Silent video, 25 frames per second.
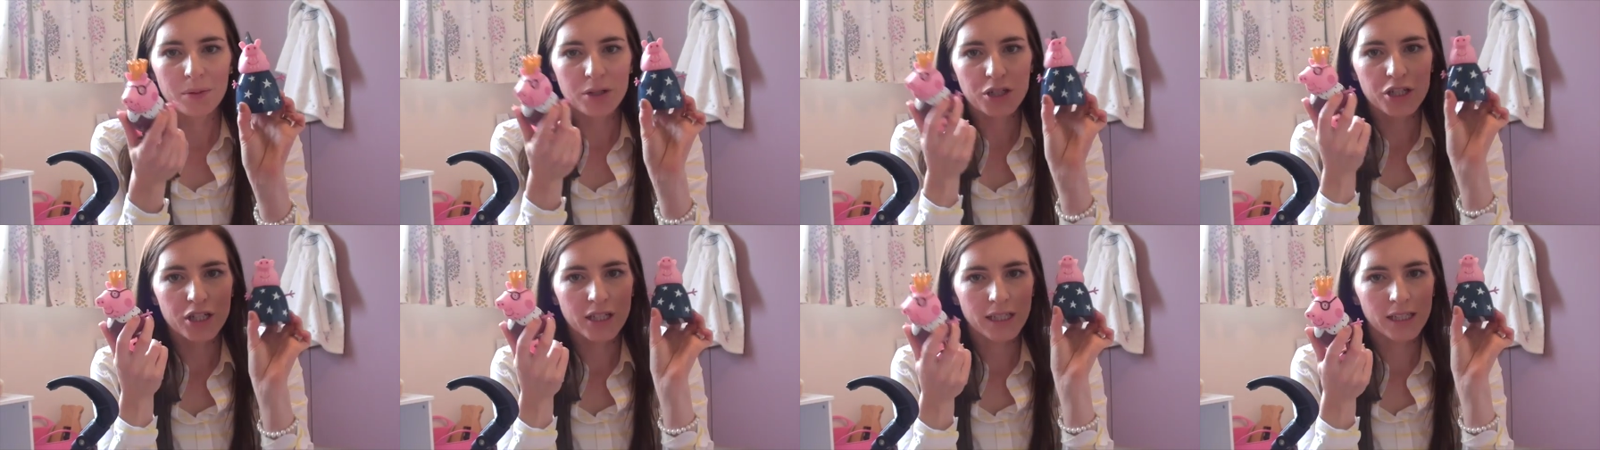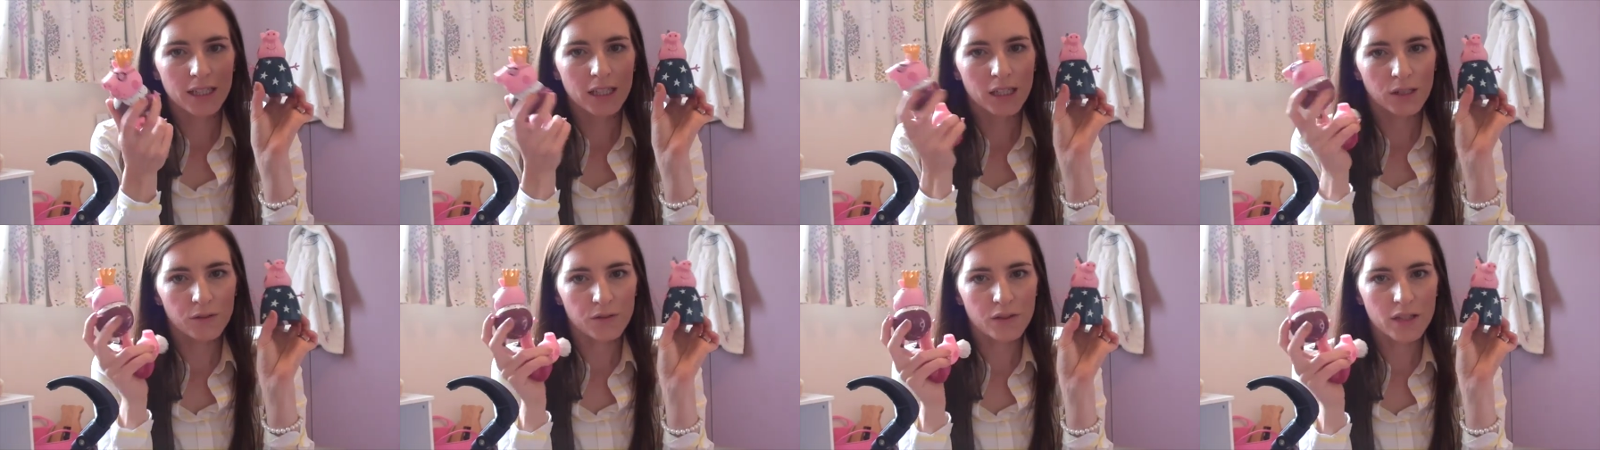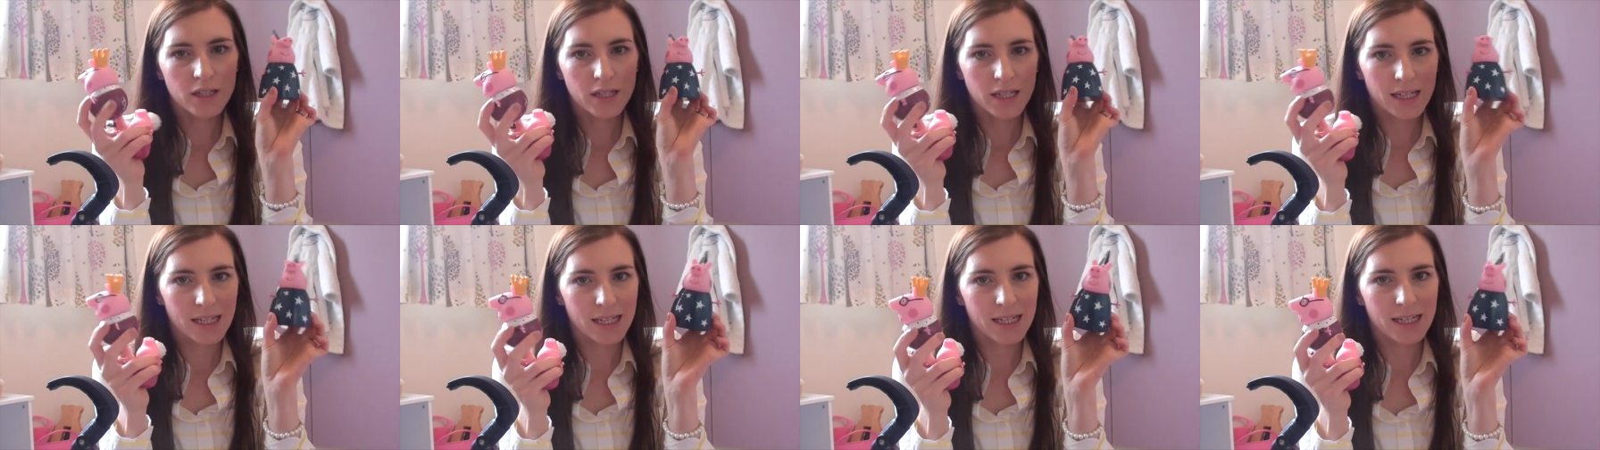but she
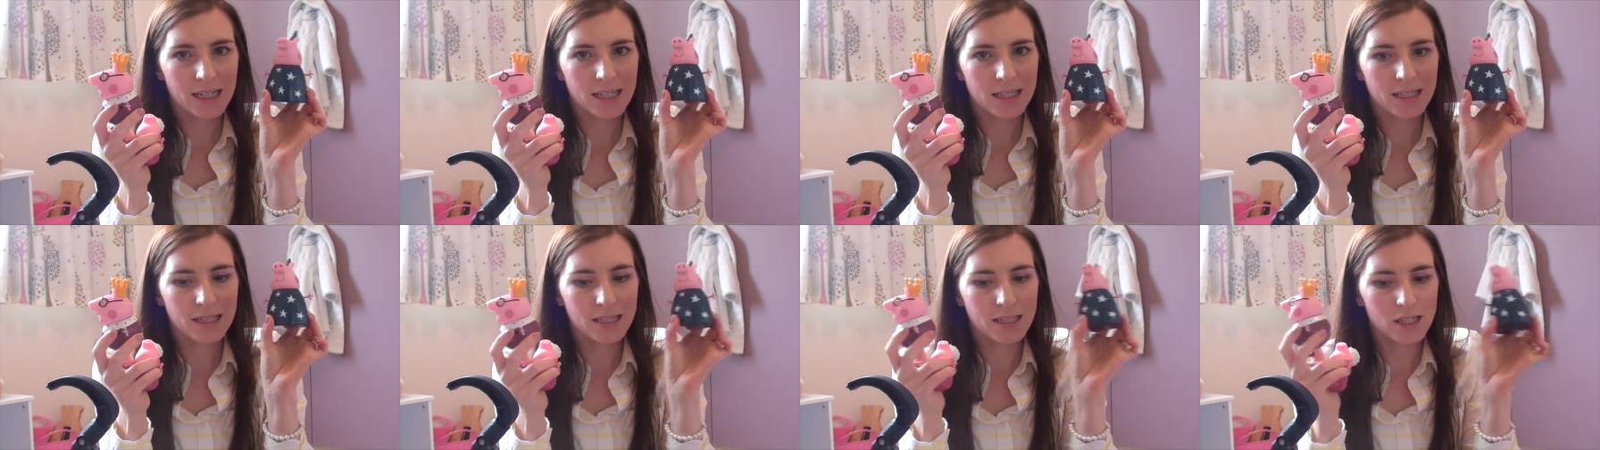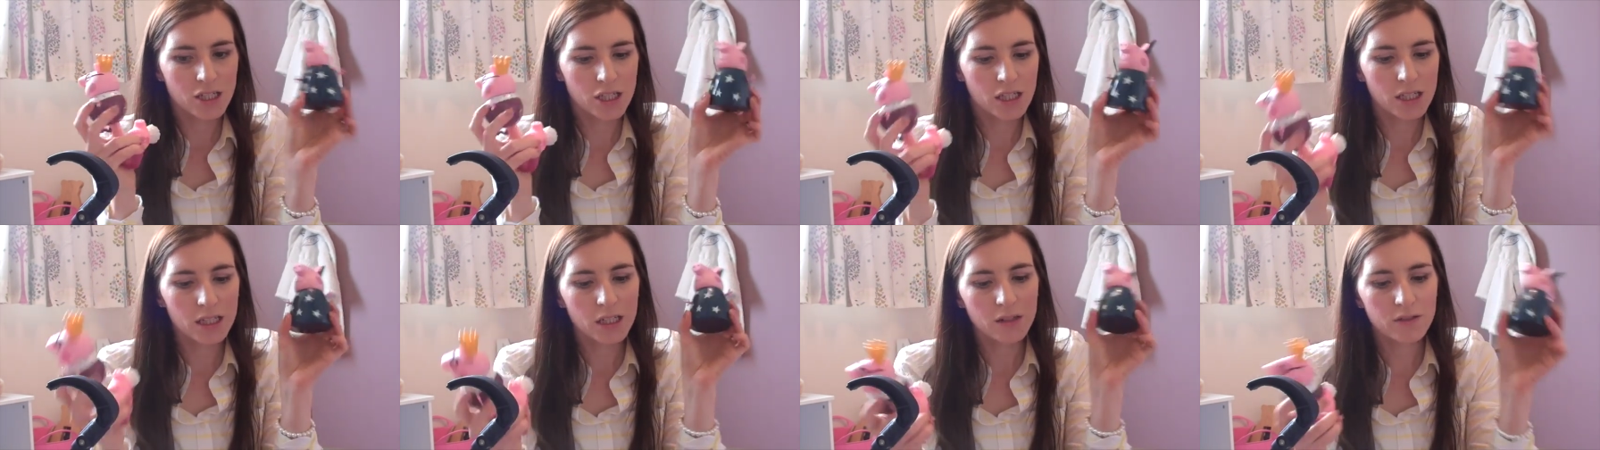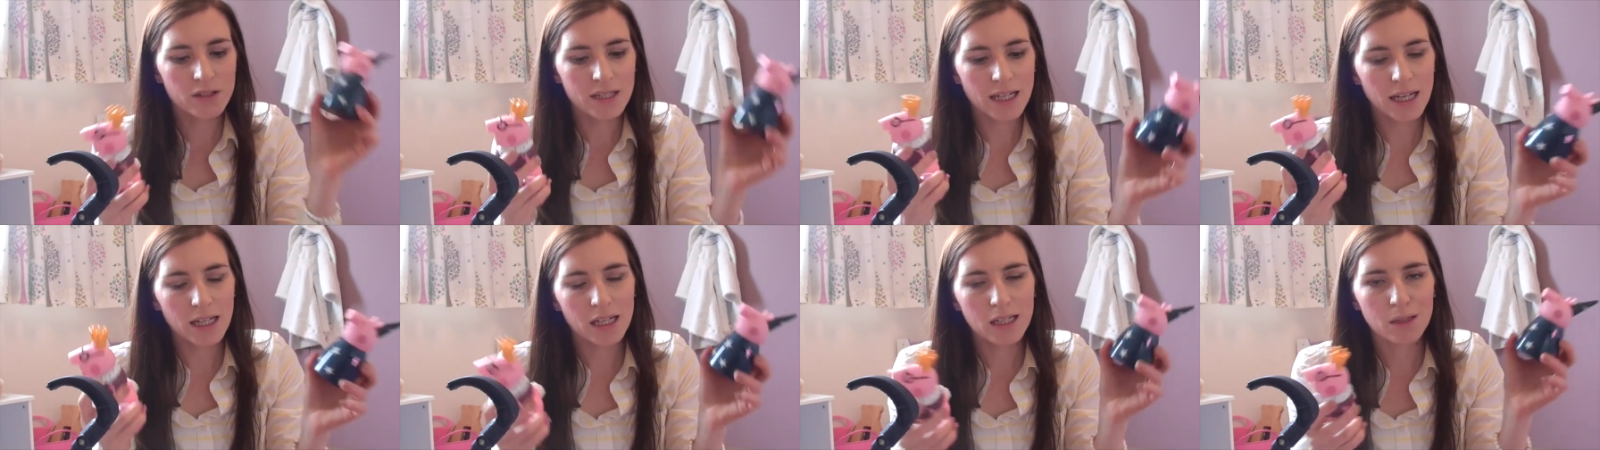loves these and she
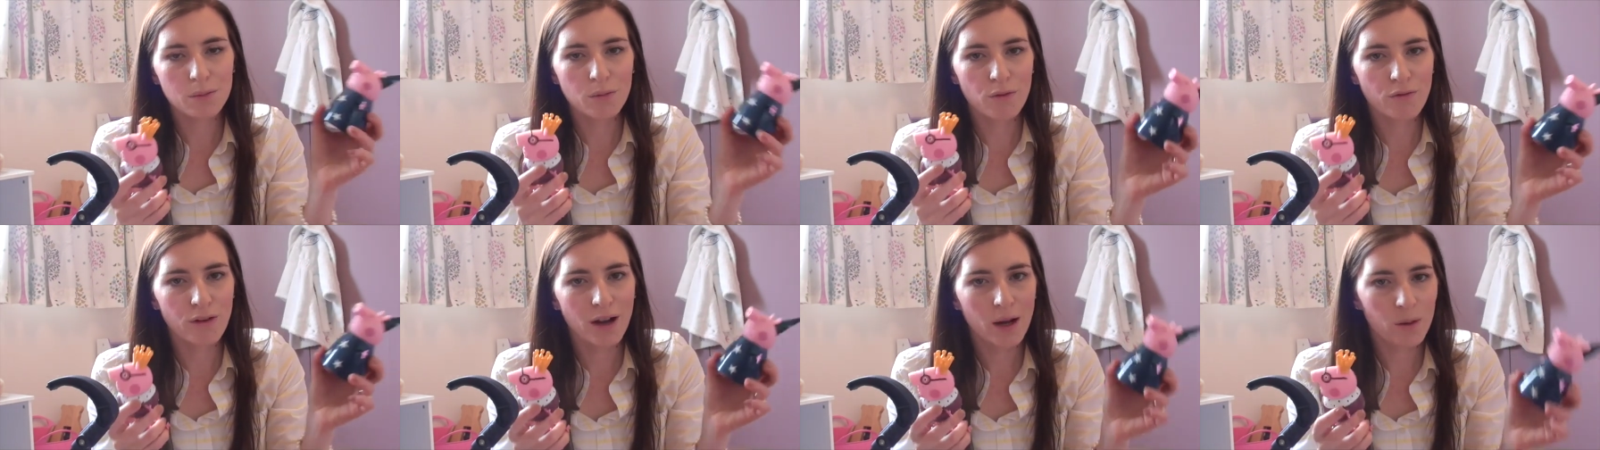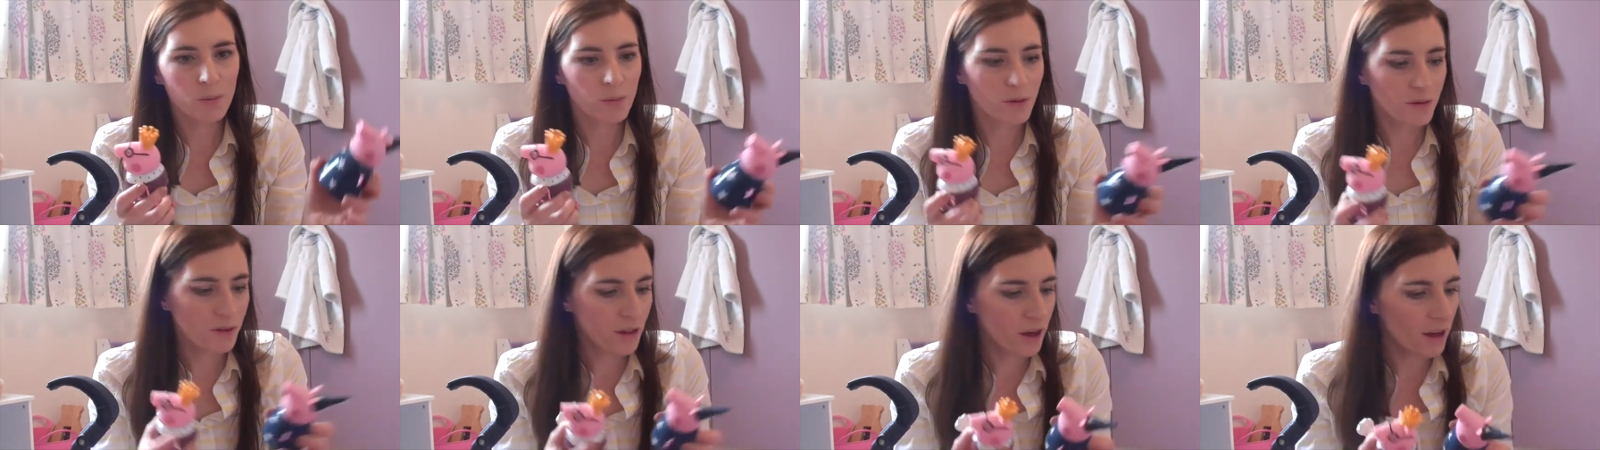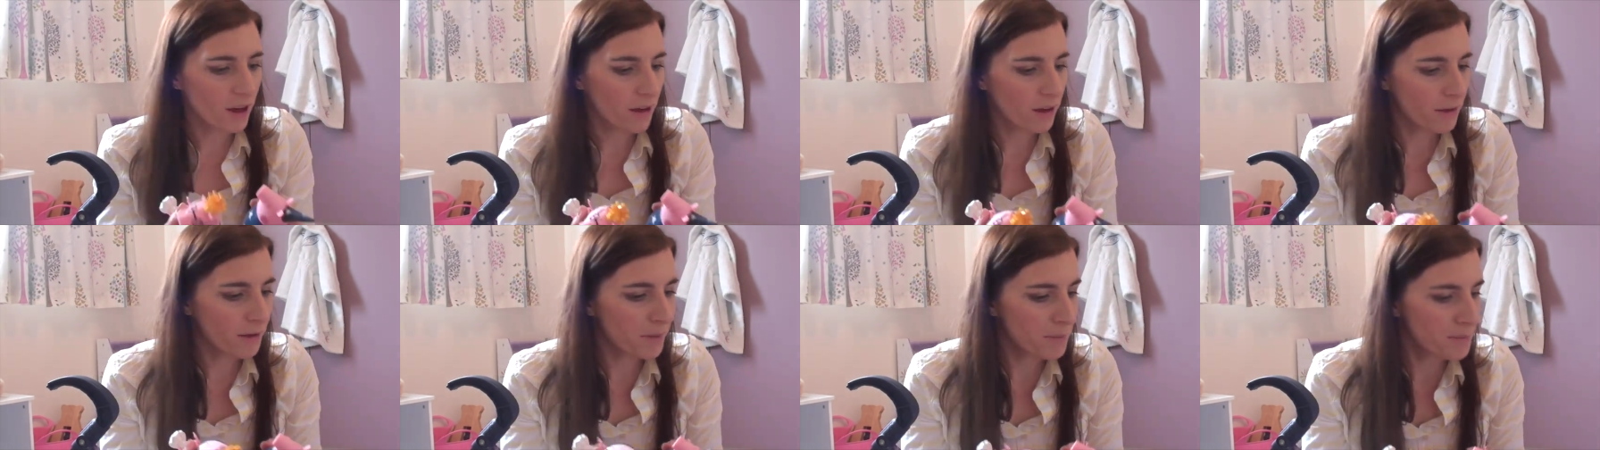loves taking them around with
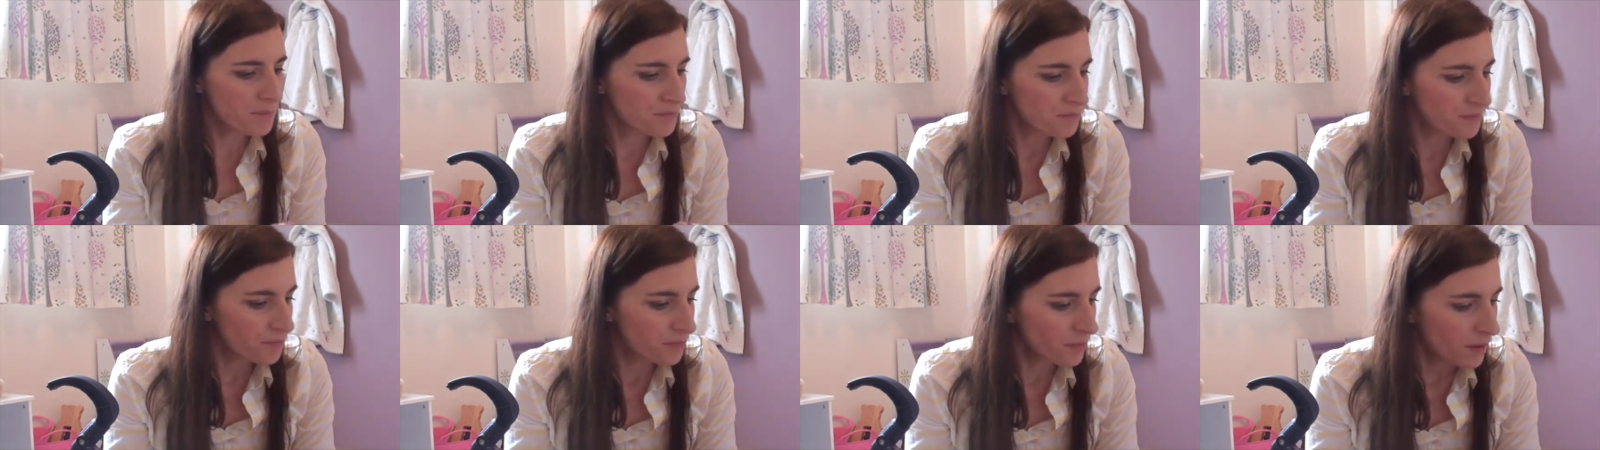her.